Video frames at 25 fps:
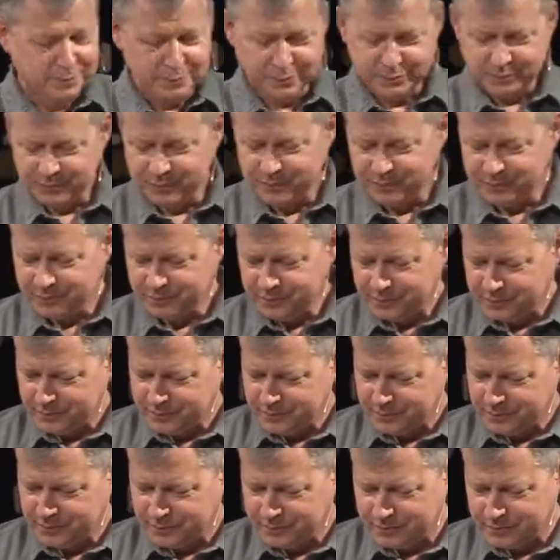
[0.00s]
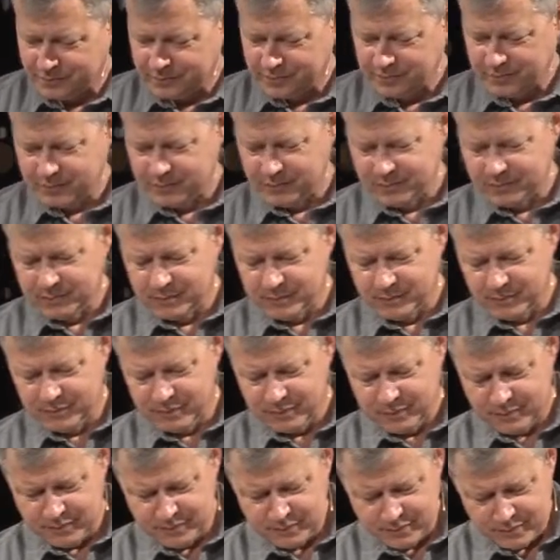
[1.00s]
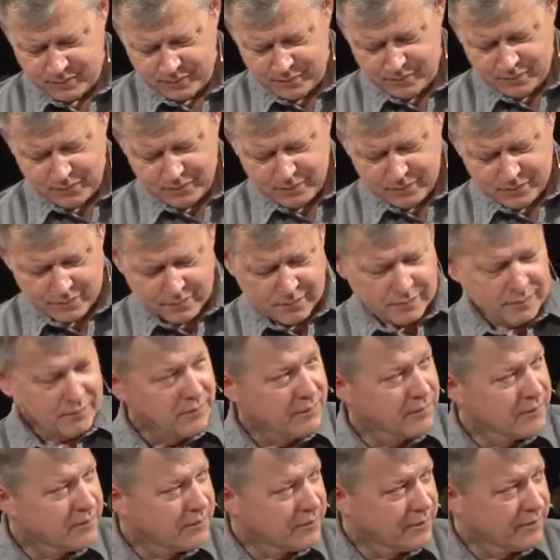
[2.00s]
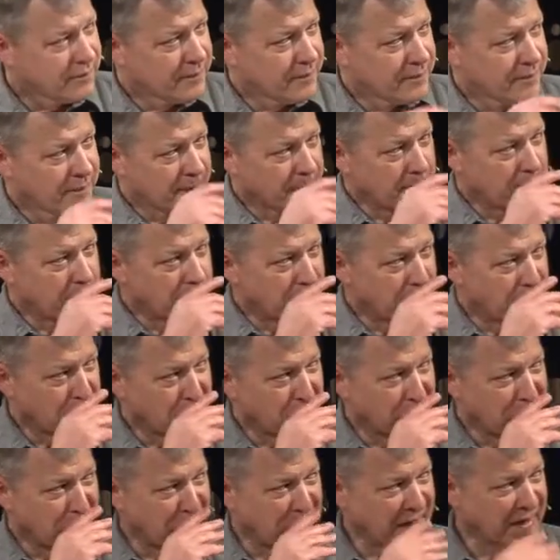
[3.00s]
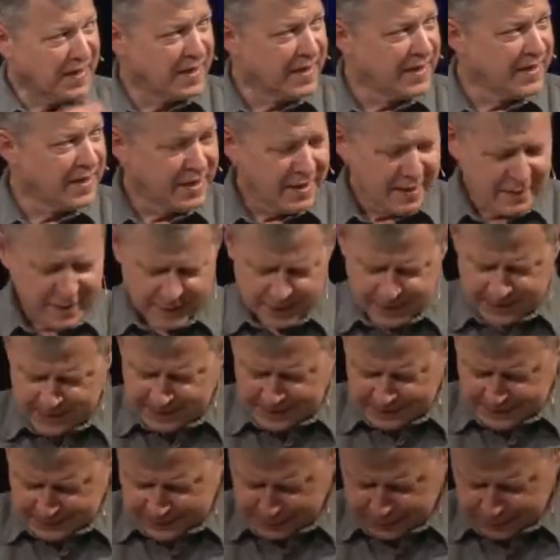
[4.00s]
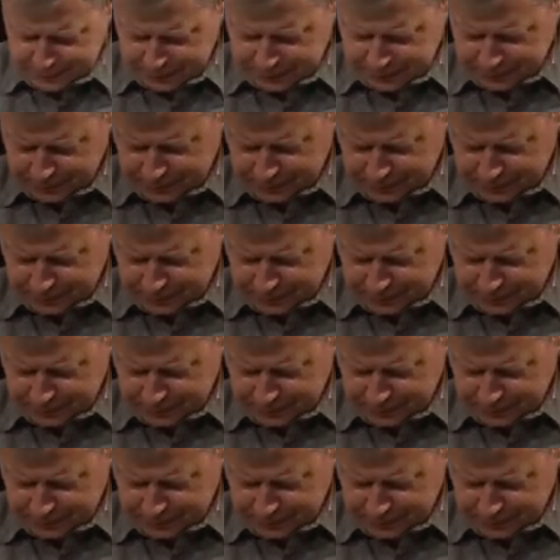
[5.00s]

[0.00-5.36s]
Personally, I don't know why there has to be this trouble between people, but I thought I should tell you.